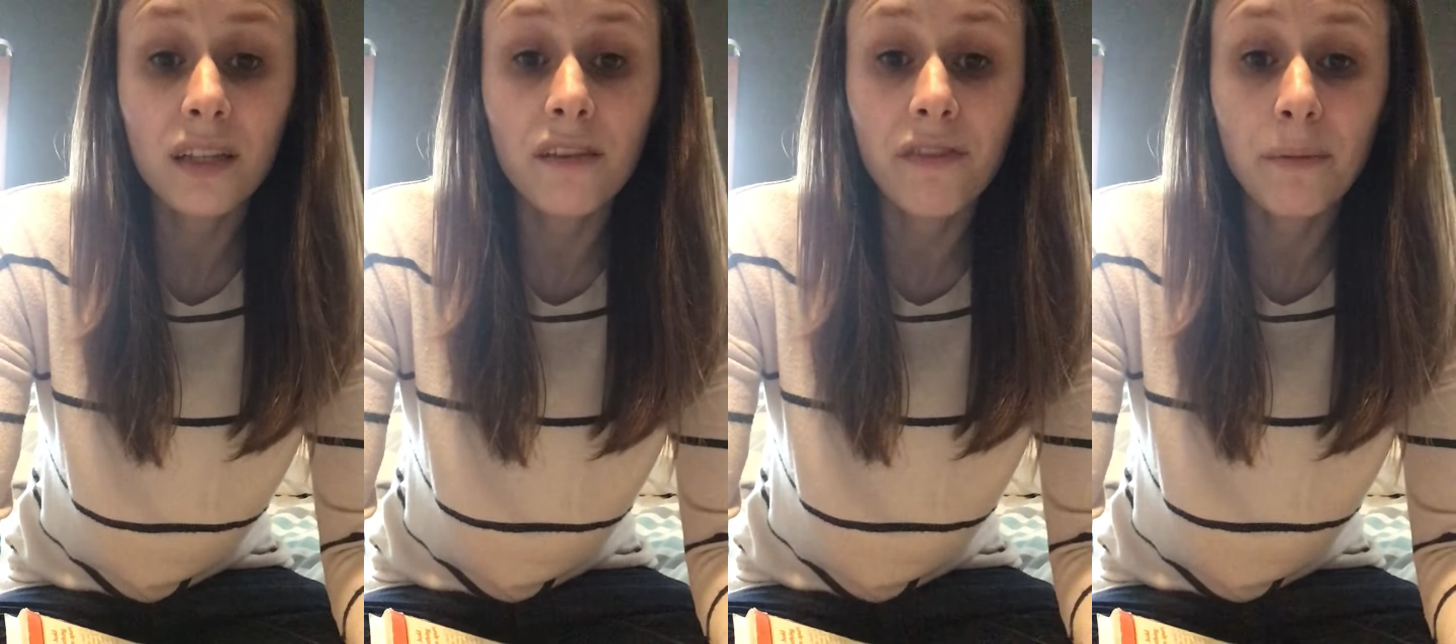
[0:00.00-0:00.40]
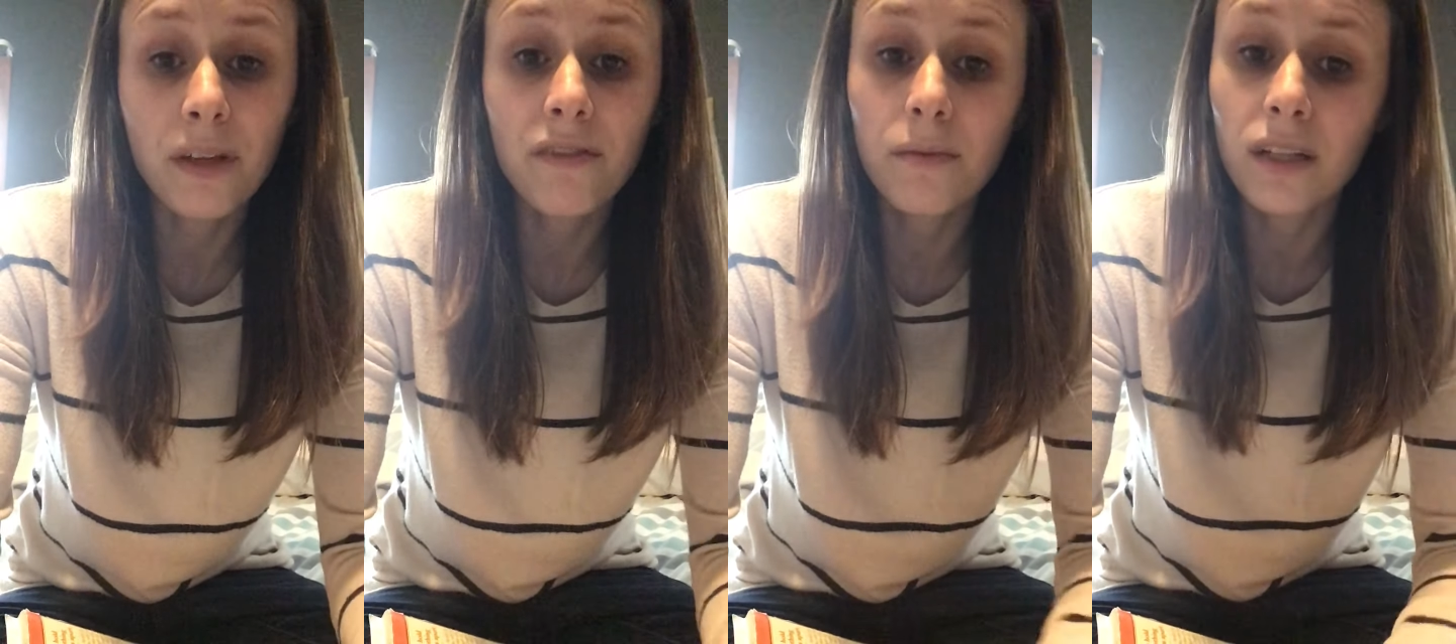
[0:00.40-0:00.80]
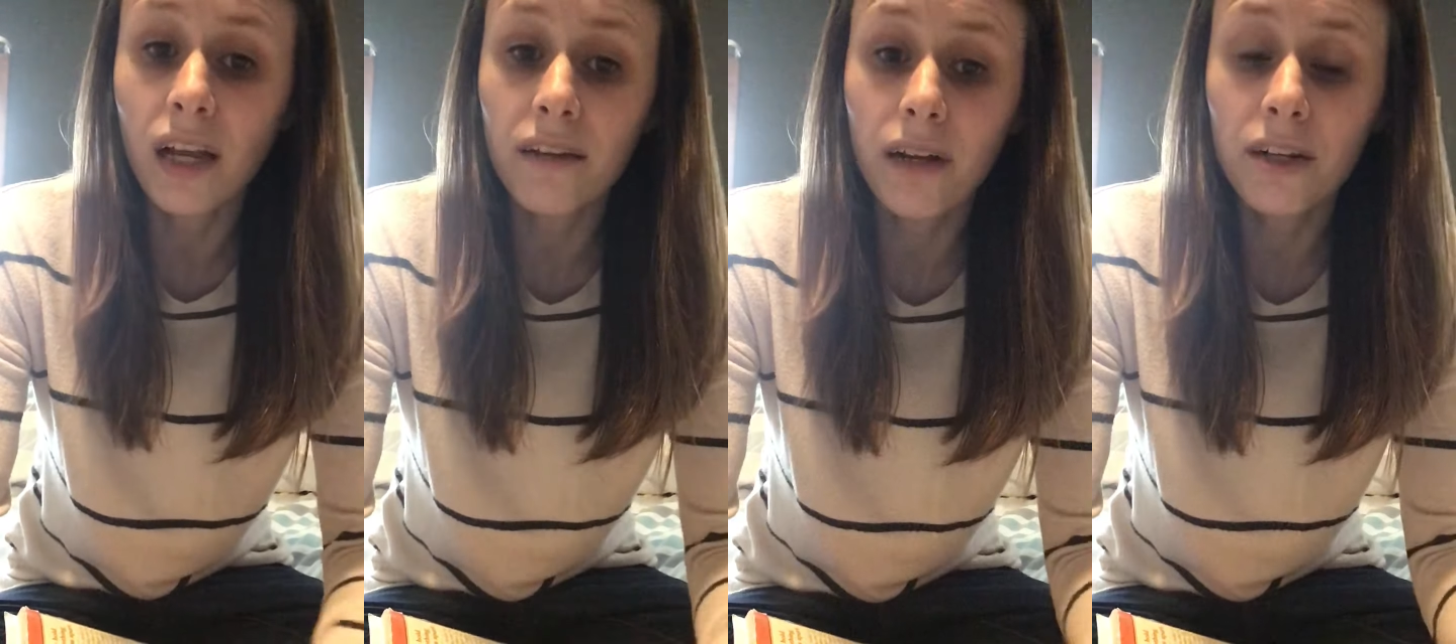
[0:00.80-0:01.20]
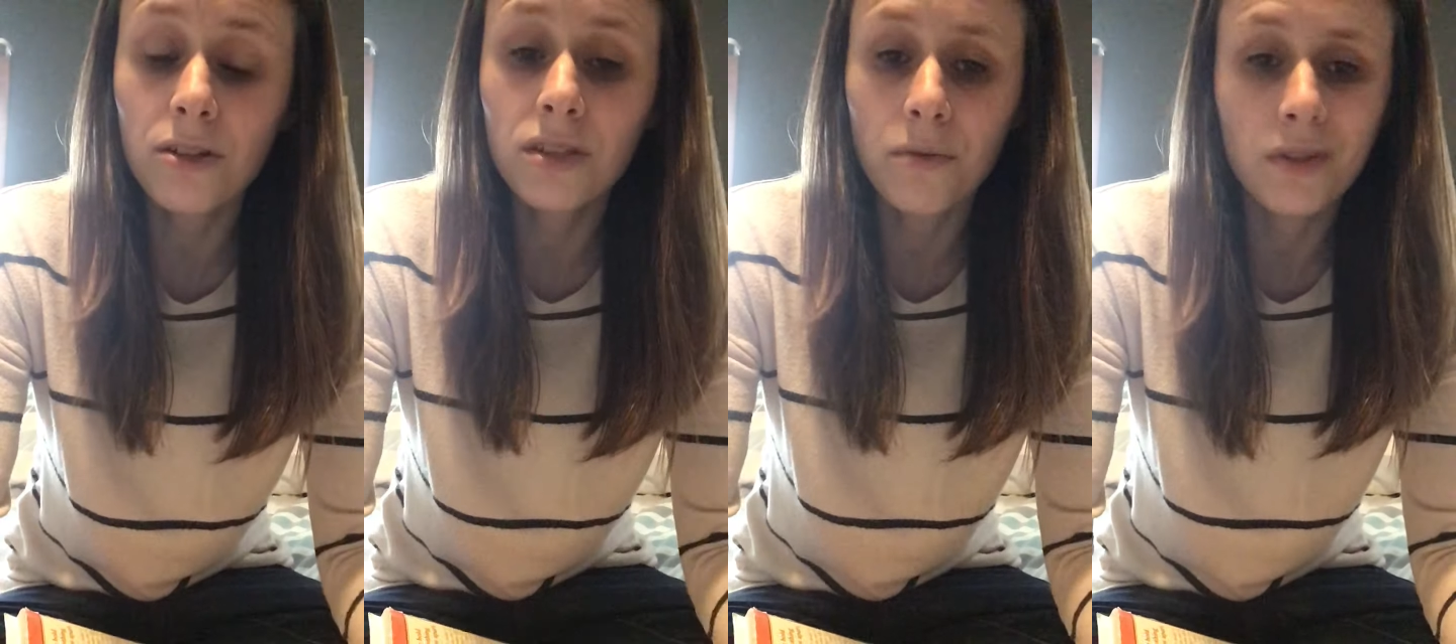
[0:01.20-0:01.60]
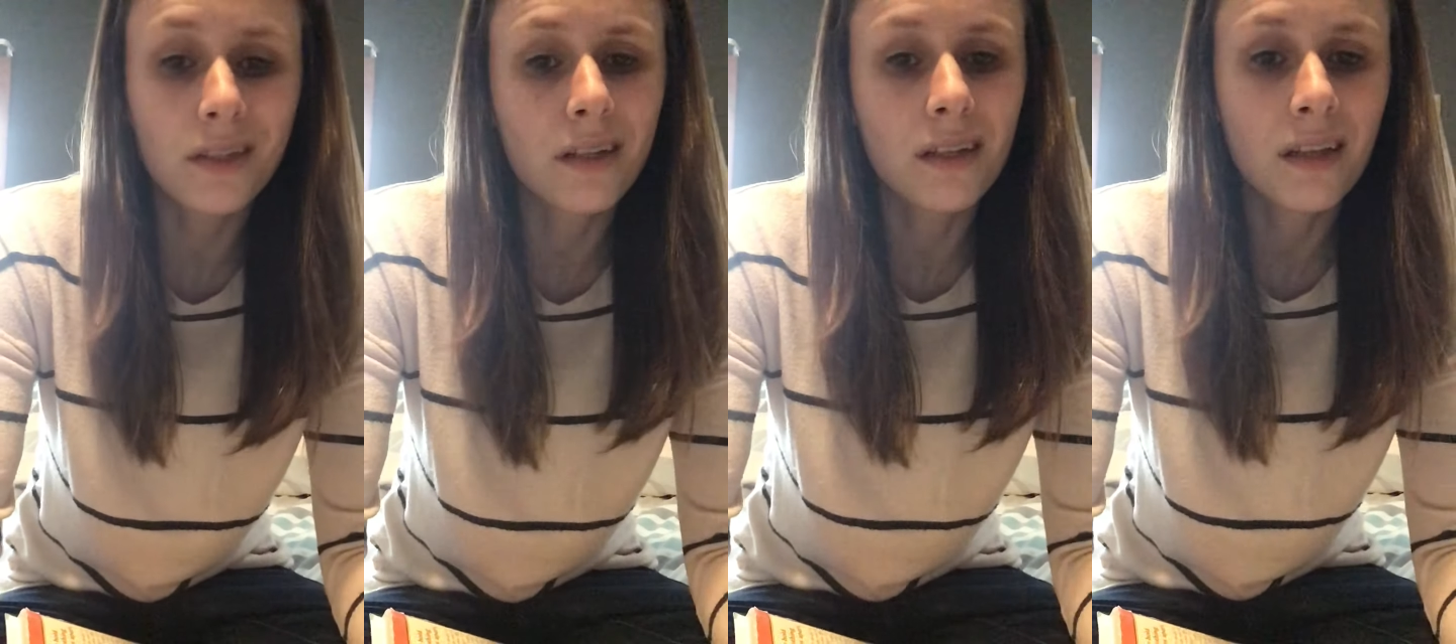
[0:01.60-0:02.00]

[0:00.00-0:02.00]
the family from the Night Riders. It wasn't